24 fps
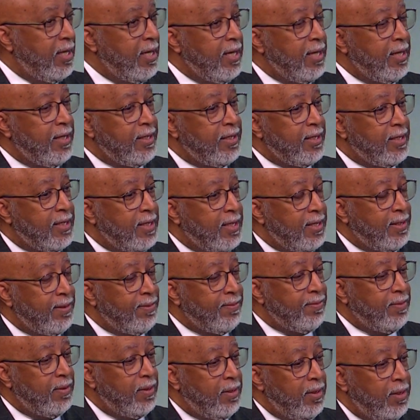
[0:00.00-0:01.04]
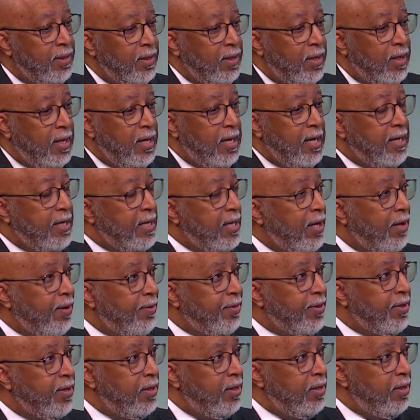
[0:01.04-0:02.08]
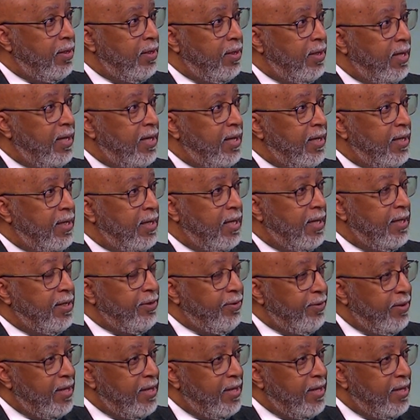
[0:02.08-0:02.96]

and and health. And under